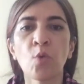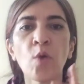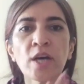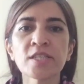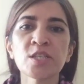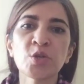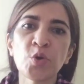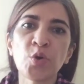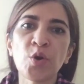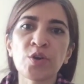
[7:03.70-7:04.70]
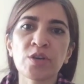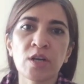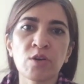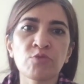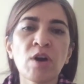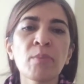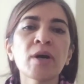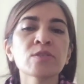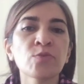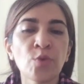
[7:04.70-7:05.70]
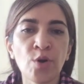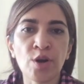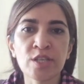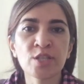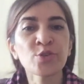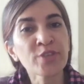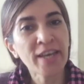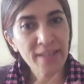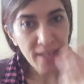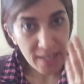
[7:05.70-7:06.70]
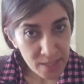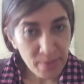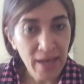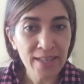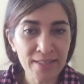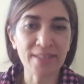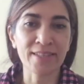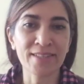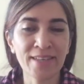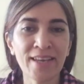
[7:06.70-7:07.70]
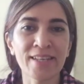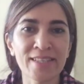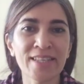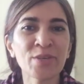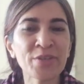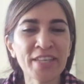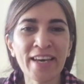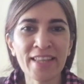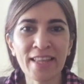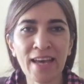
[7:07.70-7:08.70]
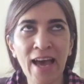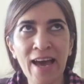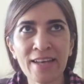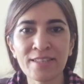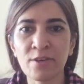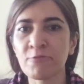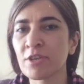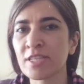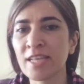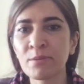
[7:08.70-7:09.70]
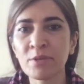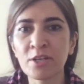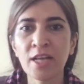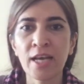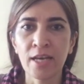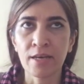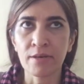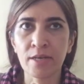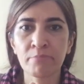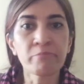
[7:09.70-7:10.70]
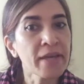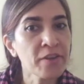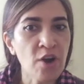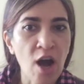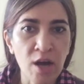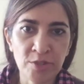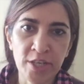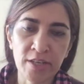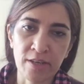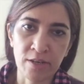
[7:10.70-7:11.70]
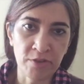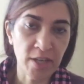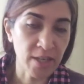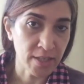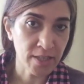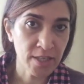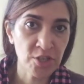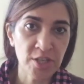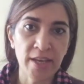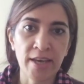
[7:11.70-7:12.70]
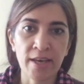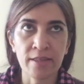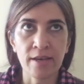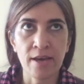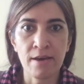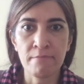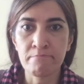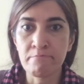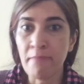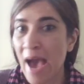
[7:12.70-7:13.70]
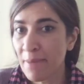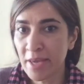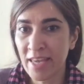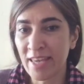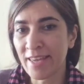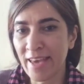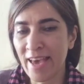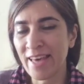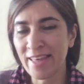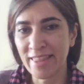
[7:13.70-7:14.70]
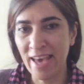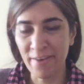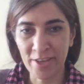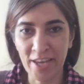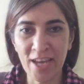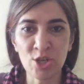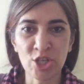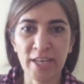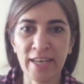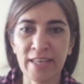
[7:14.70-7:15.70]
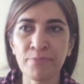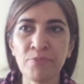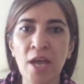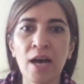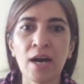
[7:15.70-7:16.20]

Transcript: Once your robot works, you can expand it. Yes, you can add, for example, better object recognition, mapping and navigation,